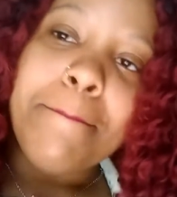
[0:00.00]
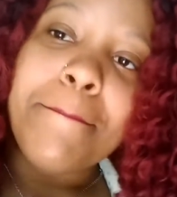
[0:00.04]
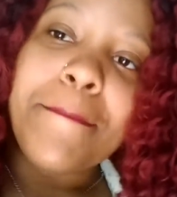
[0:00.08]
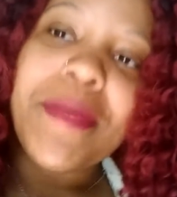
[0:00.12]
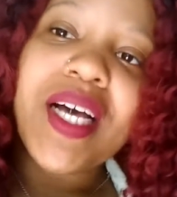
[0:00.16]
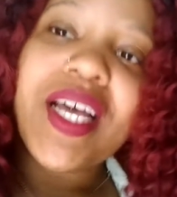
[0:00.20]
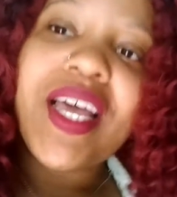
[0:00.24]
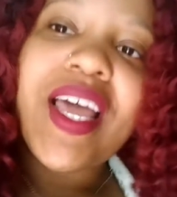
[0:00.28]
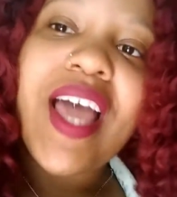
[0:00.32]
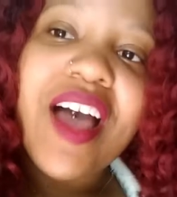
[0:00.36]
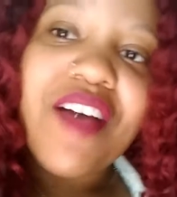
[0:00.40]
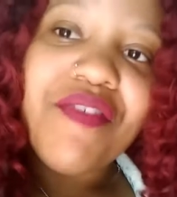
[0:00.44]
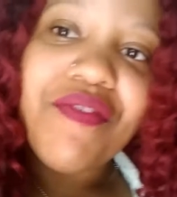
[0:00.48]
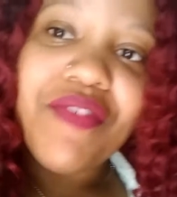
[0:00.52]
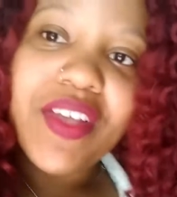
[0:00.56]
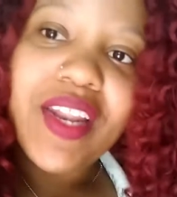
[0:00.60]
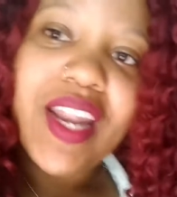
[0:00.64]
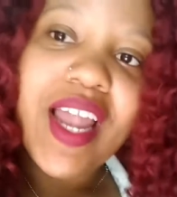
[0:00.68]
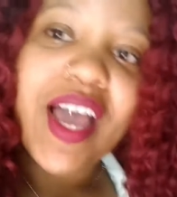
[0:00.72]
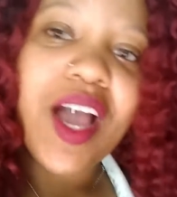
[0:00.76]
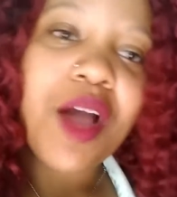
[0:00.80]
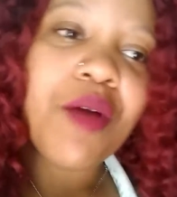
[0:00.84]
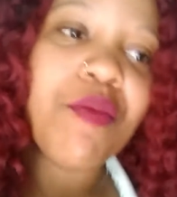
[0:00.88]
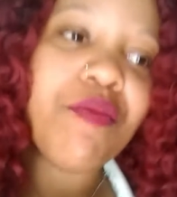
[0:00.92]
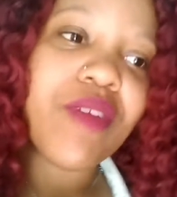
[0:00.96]
But I feel
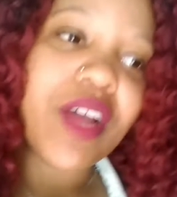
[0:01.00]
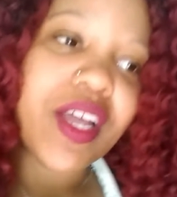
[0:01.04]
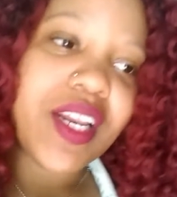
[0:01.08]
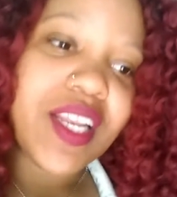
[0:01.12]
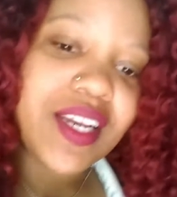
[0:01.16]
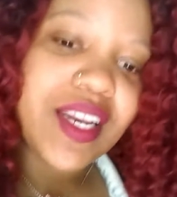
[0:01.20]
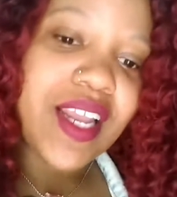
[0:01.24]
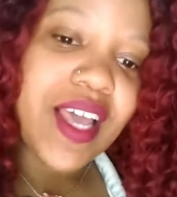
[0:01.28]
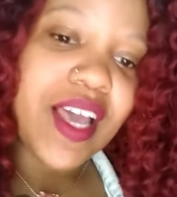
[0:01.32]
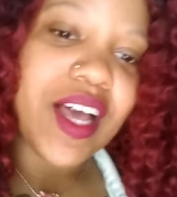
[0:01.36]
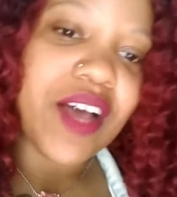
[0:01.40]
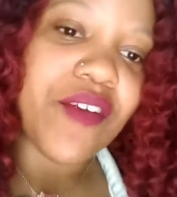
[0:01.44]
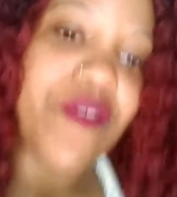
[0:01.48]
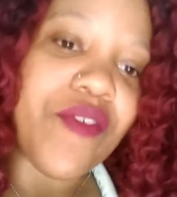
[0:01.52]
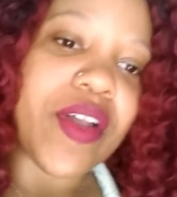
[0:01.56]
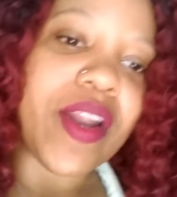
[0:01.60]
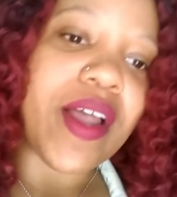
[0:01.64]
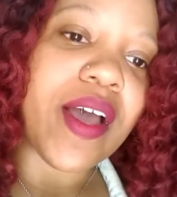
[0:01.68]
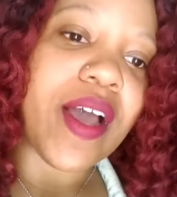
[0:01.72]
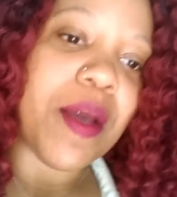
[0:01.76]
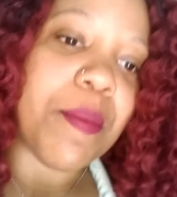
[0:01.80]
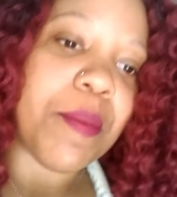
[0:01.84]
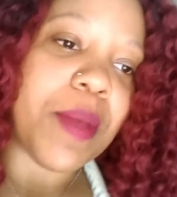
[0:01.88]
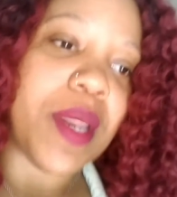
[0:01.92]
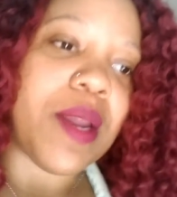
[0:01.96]
like I'm ready now. I feel
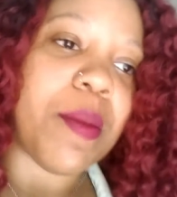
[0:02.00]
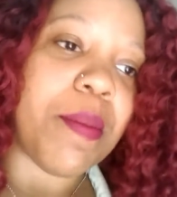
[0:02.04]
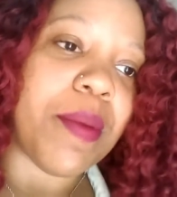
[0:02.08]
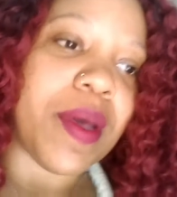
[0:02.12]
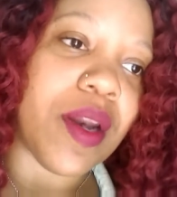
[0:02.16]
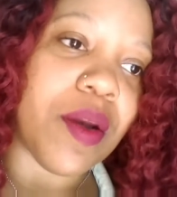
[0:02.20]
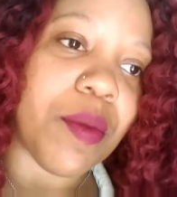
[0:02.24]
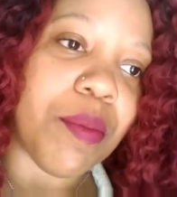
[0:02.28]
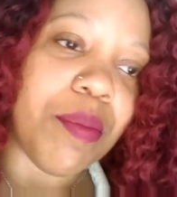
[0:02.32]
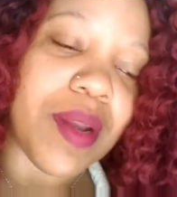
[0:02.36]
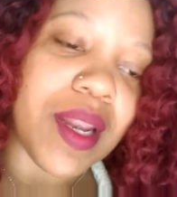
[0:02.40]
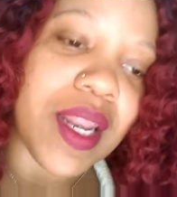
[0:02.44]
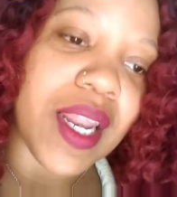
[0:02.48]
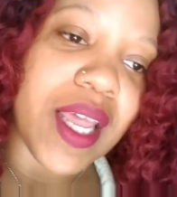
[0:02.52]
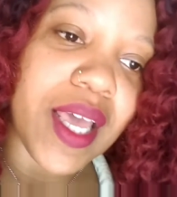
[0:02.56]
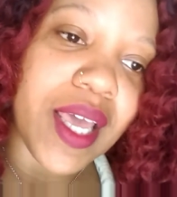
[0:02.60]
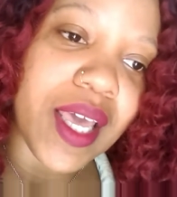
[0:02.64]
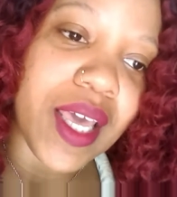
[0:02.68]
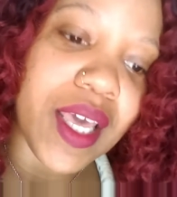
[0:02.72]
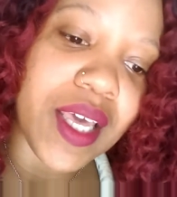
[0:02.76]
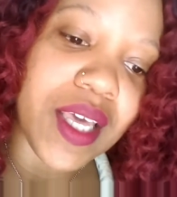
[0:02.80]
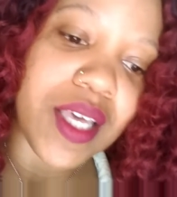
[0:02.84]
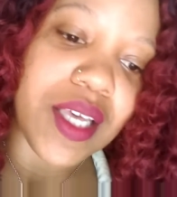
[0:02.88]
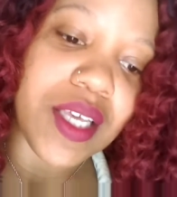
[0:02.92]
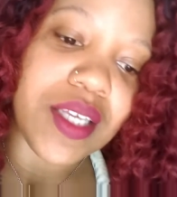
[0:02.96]
like I'm in a better
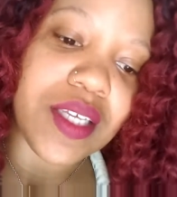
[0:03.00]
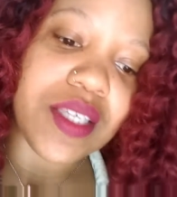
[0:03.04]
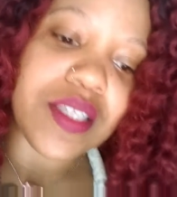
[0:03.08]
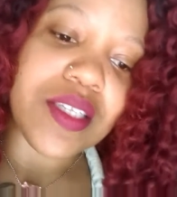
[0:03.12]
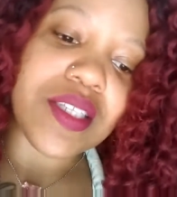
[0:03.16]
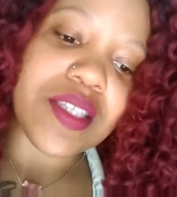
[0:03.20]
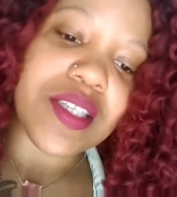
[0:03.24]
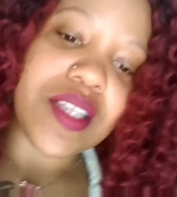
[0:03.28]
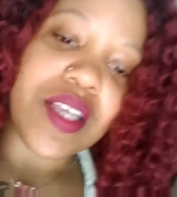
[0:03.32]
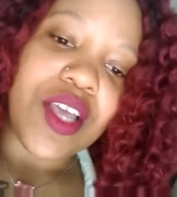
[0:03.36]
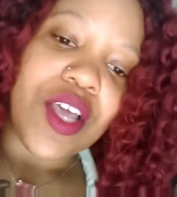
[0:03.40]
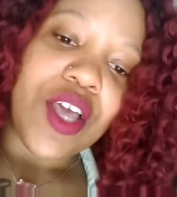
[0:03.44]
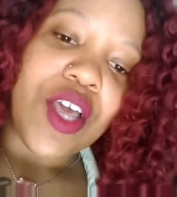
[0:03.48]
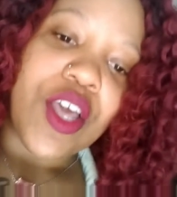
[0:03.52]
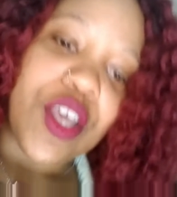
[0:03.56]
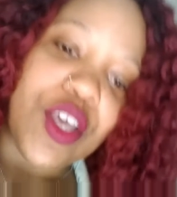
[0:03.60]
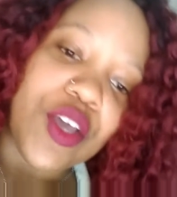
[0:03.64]
place.